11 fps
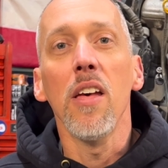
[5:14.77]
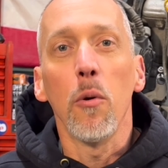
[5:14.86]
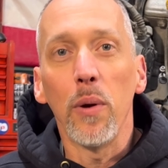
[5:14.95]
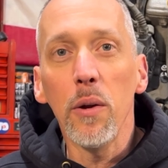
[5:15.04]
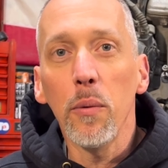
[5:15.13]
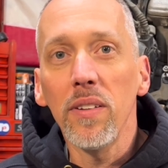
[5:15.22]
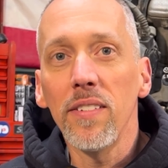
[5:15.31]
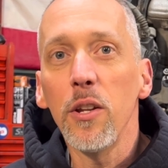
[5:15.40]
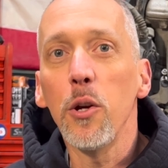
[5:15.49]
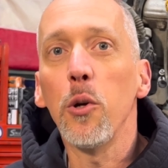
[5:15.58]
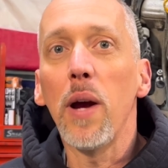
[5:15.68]
When it was
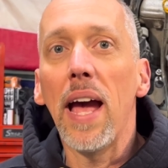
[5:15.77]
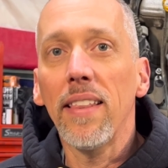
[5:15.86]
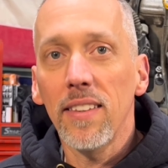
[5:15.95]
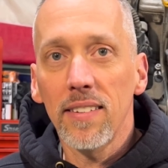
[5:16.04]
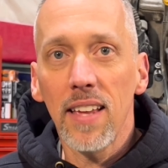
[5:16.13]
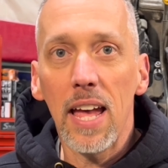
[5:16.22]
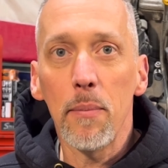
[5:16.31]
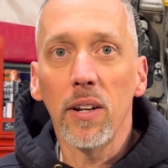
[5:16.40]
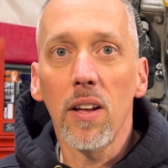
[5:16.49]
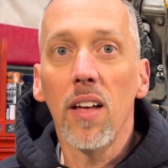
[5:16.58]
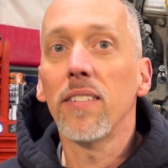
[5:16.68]
new, at the time
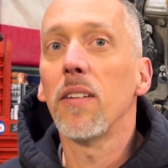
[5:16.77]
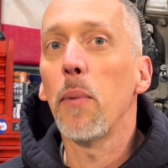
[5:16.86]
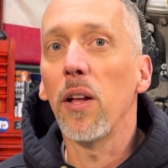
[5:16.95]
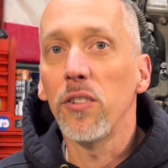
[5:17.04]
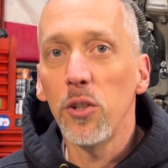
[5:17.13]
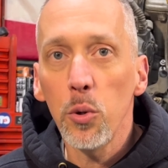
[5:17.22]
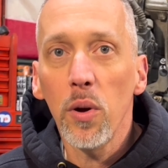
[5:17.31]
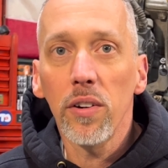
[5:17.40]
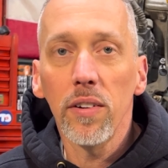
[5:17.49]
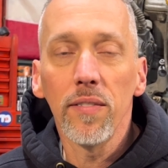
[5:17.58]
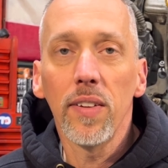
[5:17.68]
it cost about
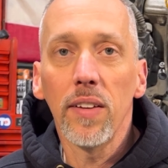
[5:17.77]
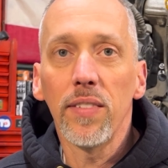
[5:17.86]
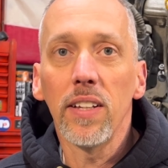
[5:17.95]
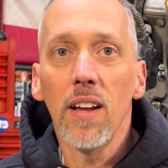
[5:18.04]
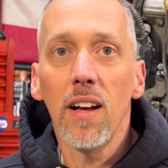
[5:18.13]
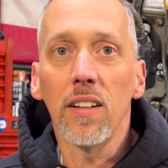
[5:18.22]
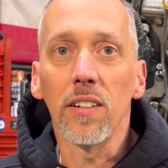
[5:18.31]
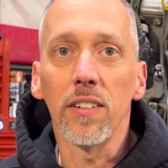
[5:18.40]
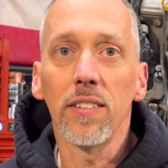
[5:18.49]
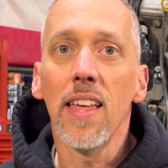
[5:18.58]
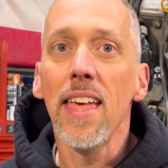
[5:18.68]

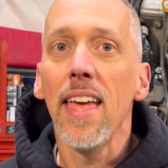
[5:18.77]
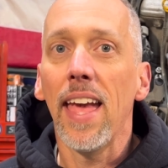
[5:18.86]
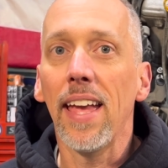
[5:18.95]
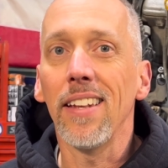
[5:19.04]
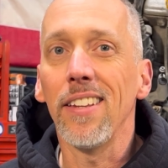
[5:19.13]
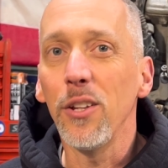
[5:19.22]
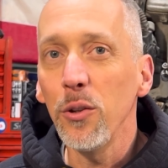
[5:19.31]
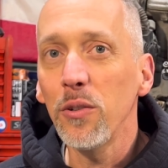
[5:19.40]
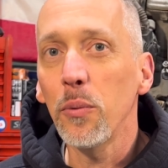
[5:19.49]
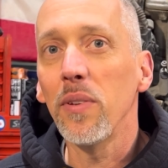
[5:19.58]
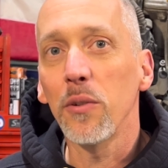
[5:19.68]
$250, and
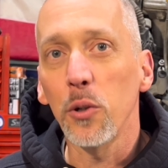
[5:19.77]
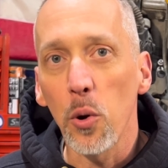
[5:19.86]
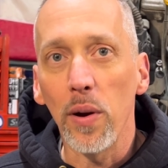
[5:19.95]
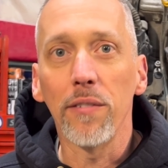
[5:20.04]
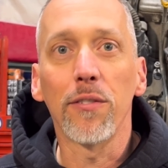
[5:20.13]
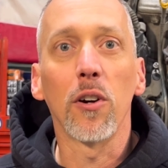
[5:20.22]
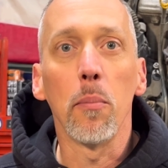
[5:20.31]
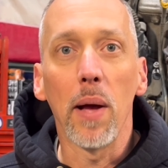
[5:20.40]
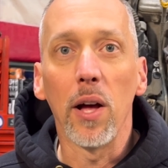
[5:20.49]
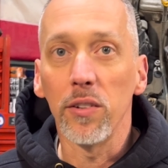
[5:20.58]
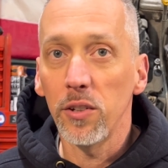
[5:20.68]
used ones are going for
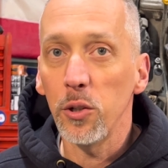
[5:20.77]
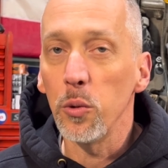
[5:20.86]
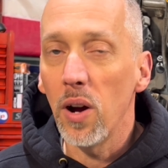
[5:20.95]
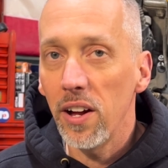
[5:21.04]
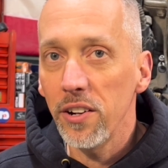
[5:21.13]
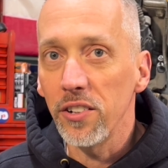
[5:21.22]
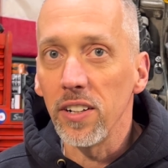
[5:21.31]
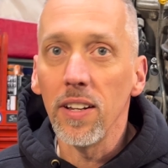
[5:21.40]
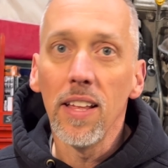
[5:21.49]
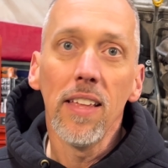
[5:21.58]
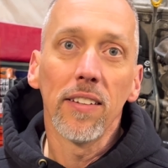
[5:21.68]
about
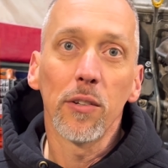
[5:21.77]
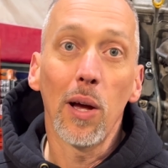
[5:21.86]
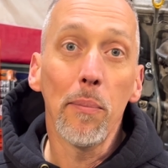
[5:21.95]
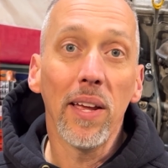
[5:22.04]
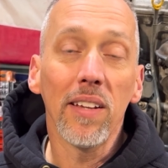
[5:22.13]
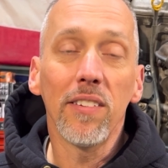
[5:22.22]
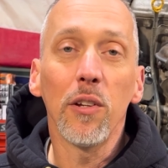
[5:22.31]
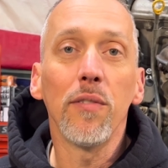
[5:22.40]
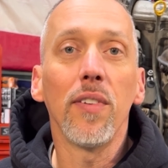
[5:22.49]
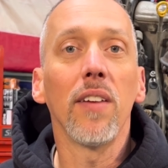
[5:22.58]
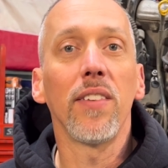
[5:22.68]
$200. So I paid
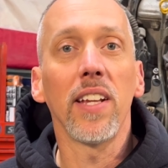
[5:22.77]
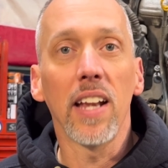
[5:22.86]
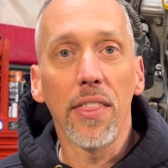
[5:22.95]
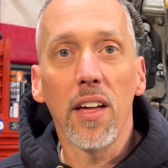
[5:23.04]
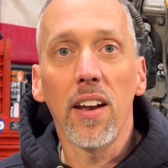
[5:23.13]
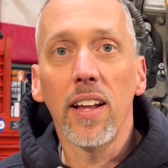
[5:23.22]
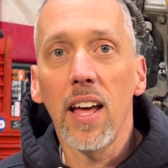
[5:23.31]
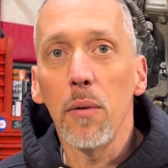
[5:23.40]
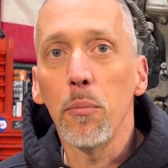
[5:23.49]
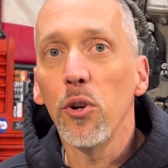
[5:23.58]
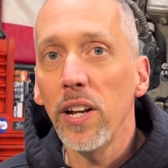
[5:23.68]
$250 and I thought I got
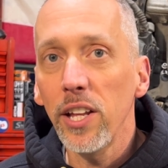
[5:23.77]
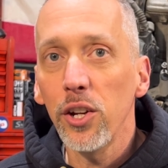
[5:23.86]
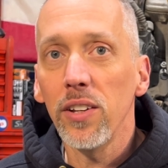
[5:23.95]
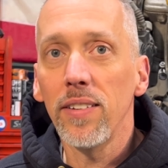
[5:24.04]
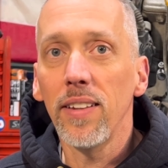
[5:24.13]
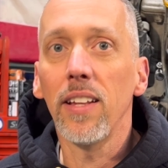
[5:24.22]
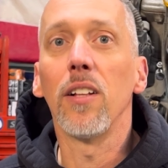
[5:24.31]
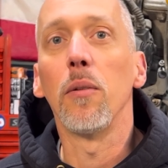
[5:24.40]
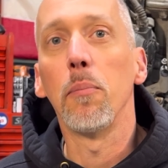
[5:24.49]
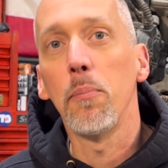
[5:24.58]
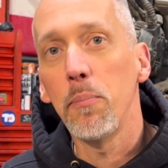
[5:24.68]
a pretty good
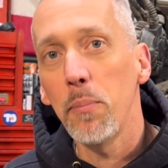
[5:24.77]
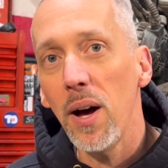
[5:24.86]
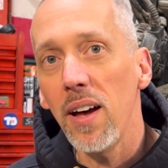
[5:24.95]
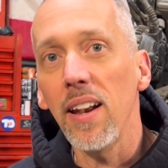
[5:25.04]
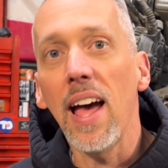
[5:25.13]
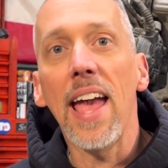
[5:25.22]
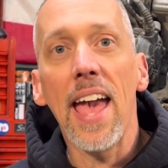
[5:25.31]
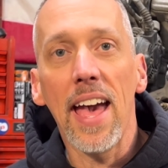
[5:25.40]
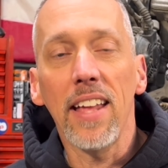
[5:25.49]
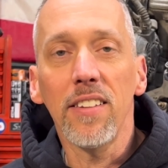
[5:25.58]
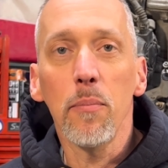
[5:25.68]
deal, but I
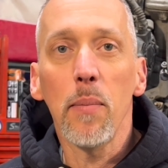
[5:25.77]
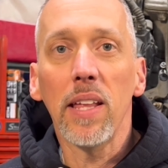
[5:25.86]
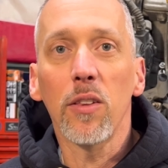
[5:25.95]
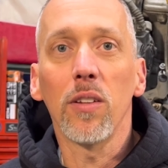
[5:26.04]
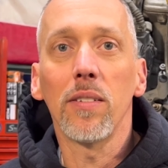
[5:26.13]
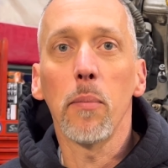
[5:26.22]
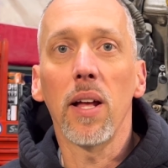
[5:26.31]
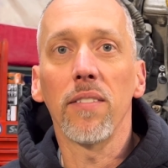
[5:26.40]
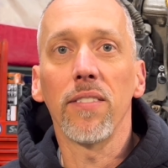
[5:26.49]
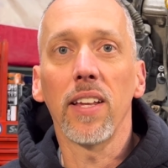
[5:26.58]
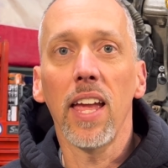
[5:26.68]
had to make those
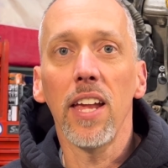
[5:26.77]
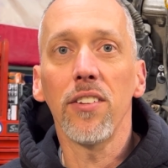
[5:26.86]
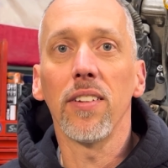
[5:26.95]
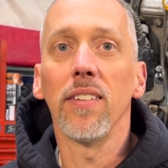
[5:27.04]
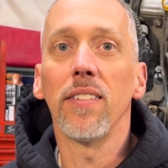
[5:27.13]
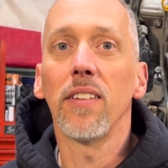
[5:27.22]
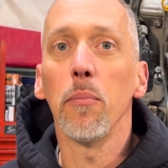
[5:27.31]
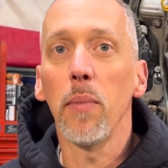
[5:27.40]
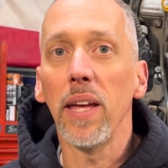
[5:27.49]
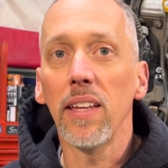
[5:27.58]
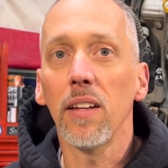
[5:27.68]
modifications to
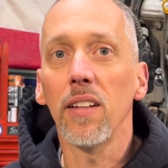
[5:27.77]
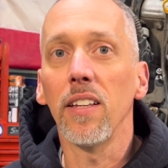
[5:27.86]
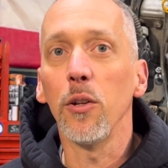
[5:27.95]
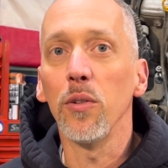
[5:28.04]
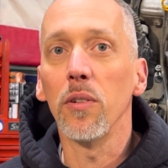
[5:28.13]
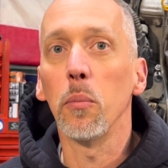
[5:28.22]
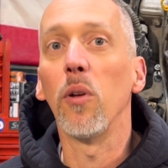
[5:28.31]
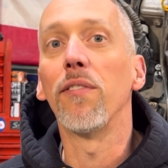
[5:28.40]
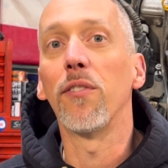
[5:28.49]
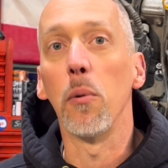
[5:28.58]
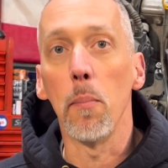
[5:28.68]
make it usable
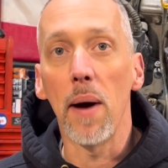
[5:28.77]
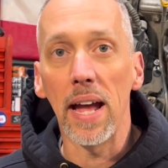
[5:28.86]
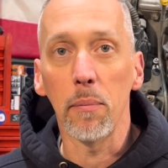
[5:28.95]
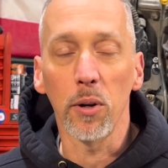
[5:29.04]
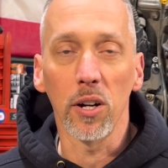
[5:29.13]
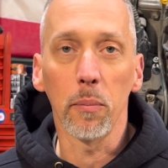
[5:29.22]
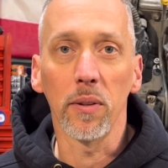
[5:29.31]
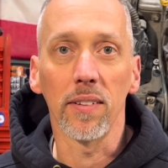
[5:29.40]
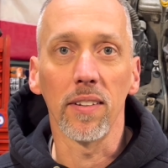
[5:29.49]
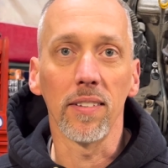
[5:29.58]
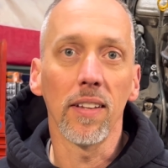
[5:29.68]
for my
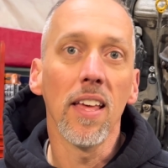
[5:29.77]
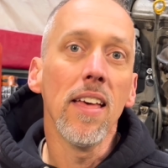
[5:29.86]
purposes.